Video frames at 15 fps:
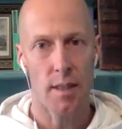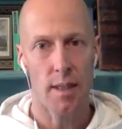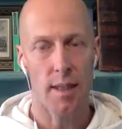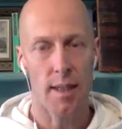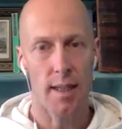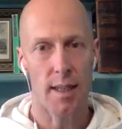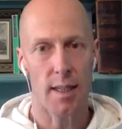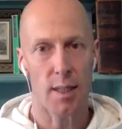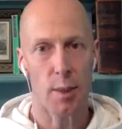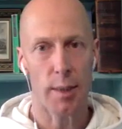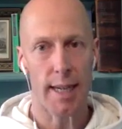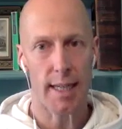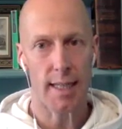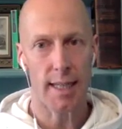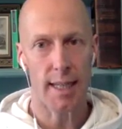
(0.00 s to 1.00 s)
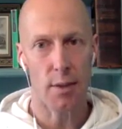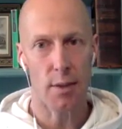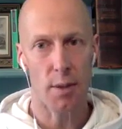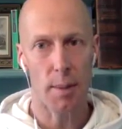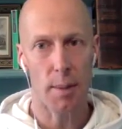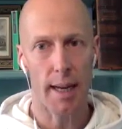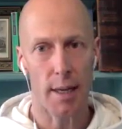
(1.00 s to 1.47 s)
And then as you exhale,
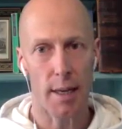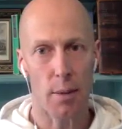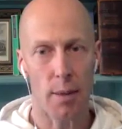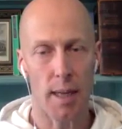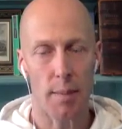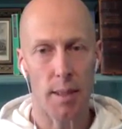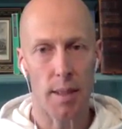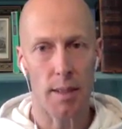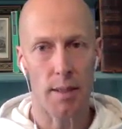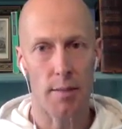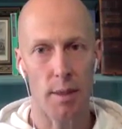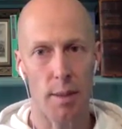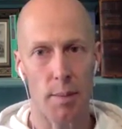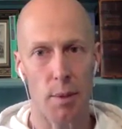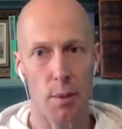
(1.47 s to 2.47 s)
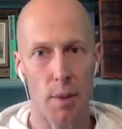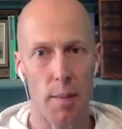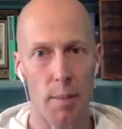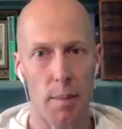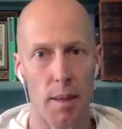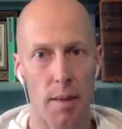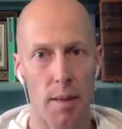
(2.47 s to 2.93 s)
the belly will come in, the ribs will
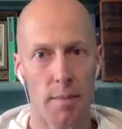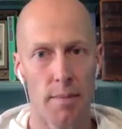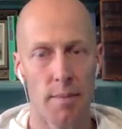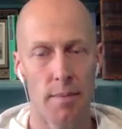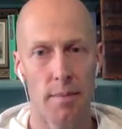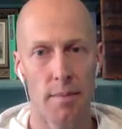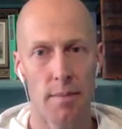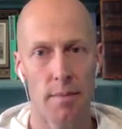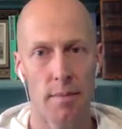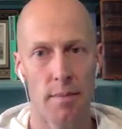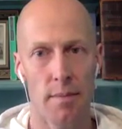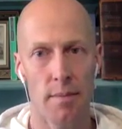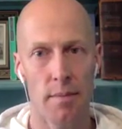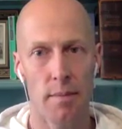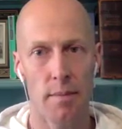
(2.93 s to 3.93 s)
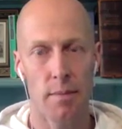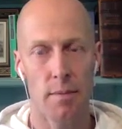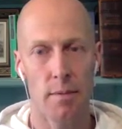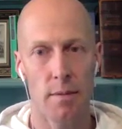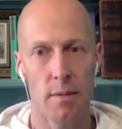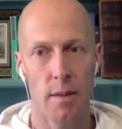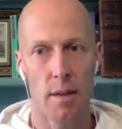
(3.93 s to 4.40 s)
come
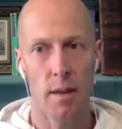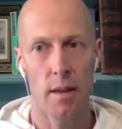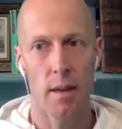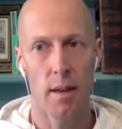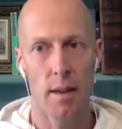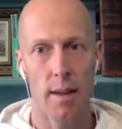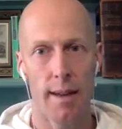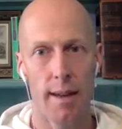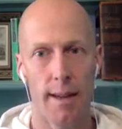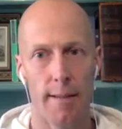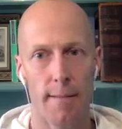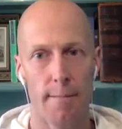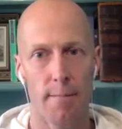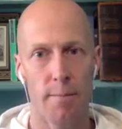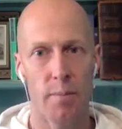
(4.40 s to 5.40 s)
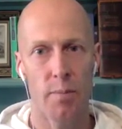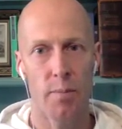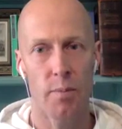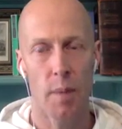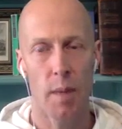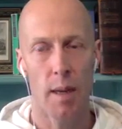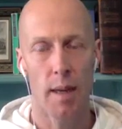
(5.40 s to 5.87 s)
in.
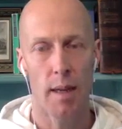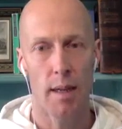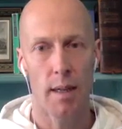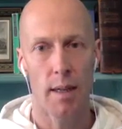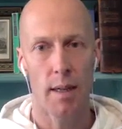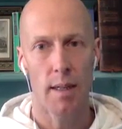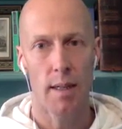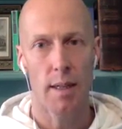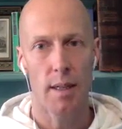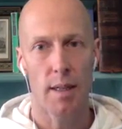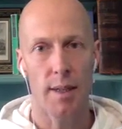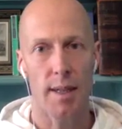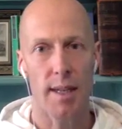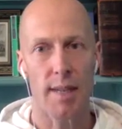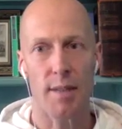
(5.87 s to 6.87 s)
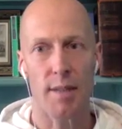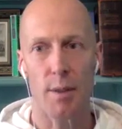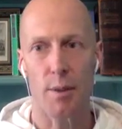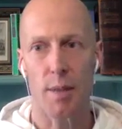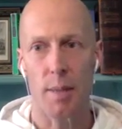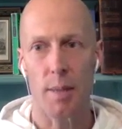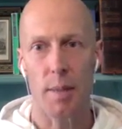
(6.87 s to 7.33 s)
You can even
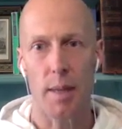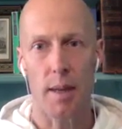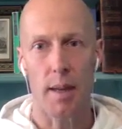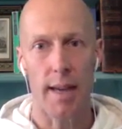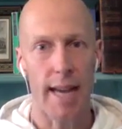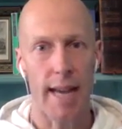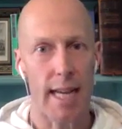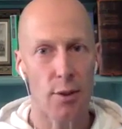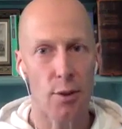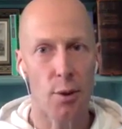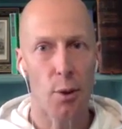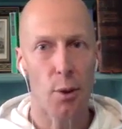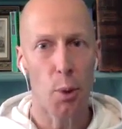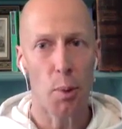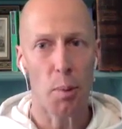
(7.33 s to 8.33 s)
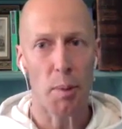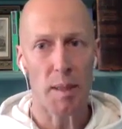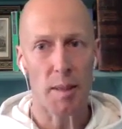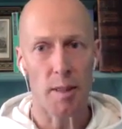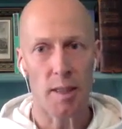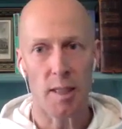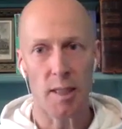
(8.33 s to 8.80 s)
do something like Andrew
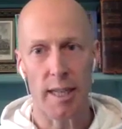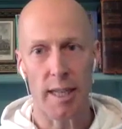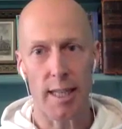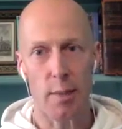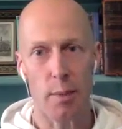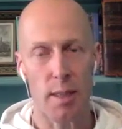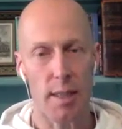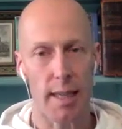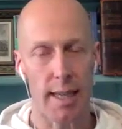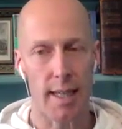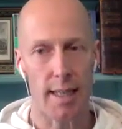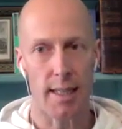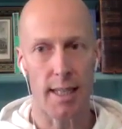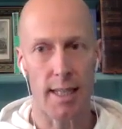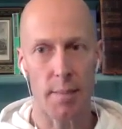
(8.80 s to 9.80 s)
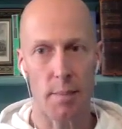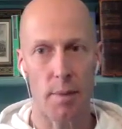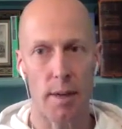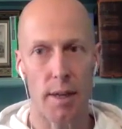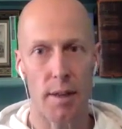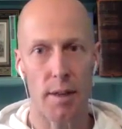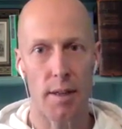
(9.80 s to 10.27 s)
Huberman suggests, where you take a deep
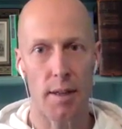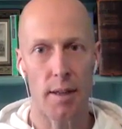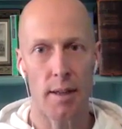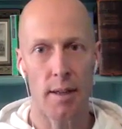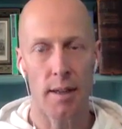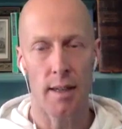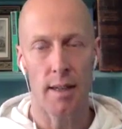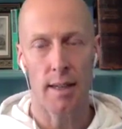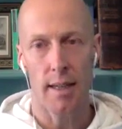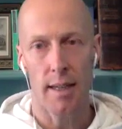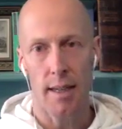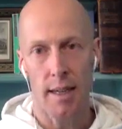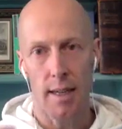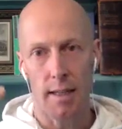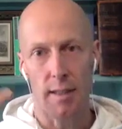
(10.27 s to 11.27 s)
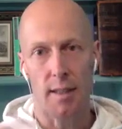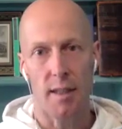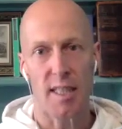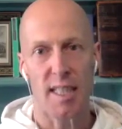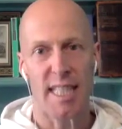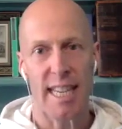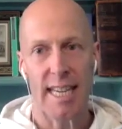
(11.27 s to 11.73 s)
breath in and then
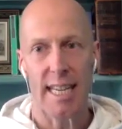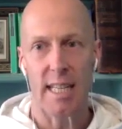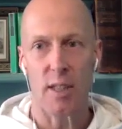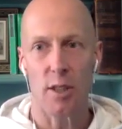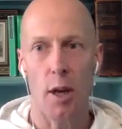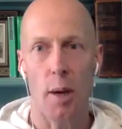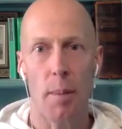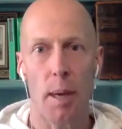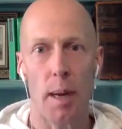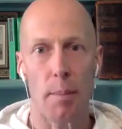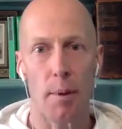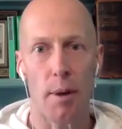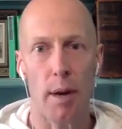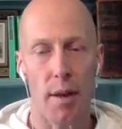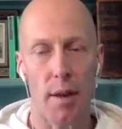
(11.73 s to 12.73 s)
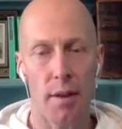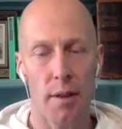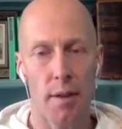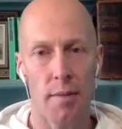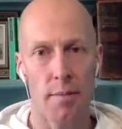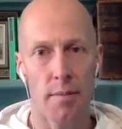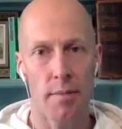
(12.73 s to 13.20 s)
a second top-up breath.
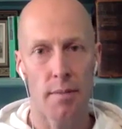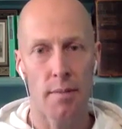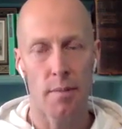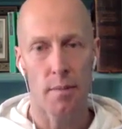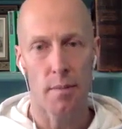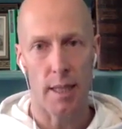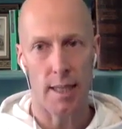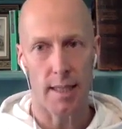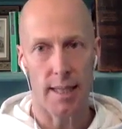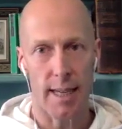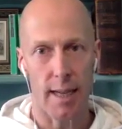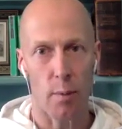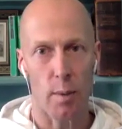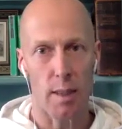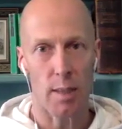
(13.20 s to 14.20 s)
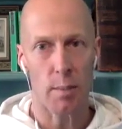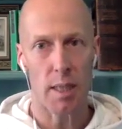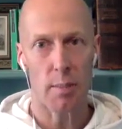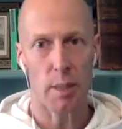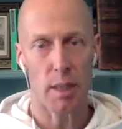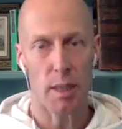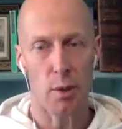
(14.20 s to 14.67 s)
That second one's
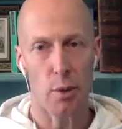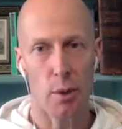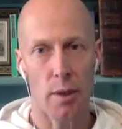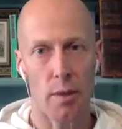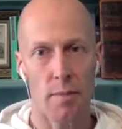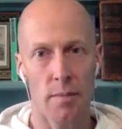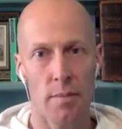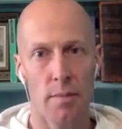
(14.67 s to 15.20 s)
much, much shorter.